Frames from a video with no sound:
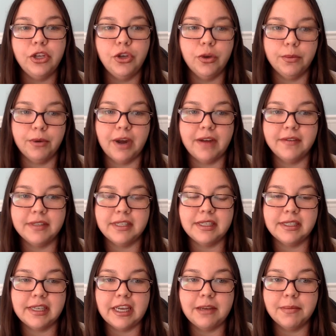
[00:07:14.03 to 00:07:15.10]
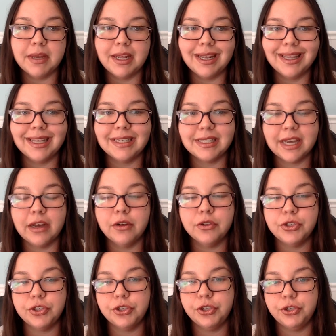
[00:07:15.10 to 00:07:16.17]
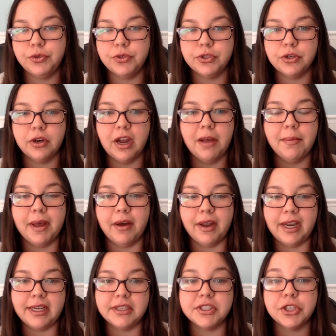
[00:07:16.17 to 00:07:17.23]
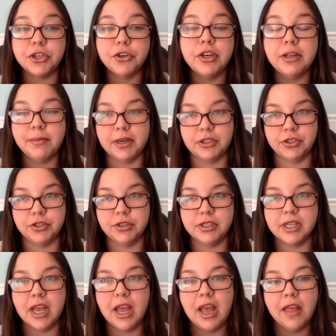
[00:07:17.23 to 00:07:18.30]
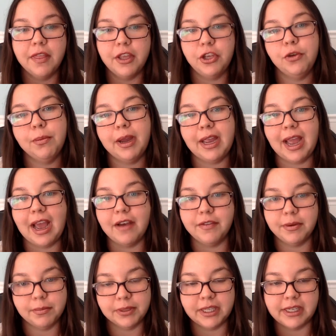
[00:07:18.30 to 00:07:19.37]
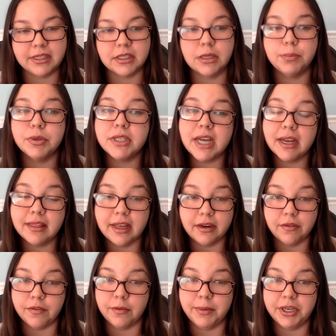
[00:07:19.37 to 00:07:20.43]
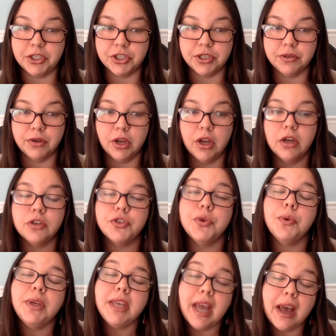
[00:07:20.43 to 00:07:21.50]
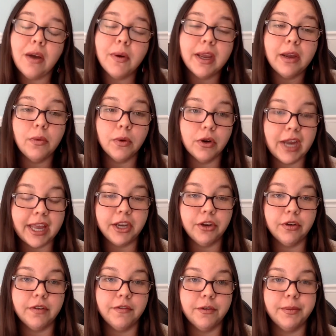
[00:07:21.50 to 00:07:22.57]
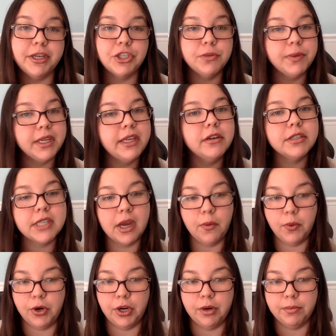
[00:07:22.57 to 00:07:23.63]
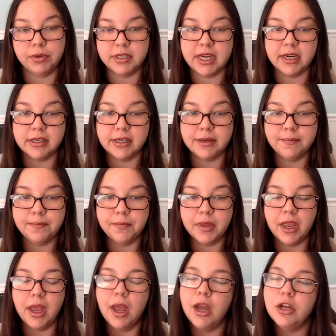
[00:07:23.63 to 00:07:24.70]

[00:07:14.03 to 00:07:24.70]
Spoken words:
in your privacy statement that tells your user about any security measures that you might have in place to protect that information. So yeah, okay, we're getting your information, but here's how we're going to protect it.